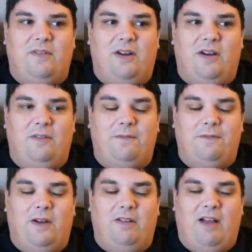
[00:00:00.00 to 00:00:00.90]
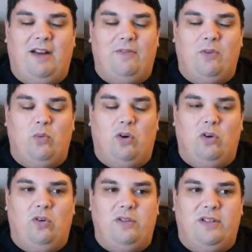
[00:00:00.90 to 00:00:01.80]
of a lot of the
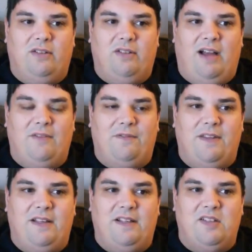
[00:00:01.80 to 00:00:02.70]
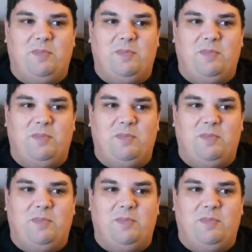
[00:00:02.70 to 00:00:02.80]
world and a lot of things,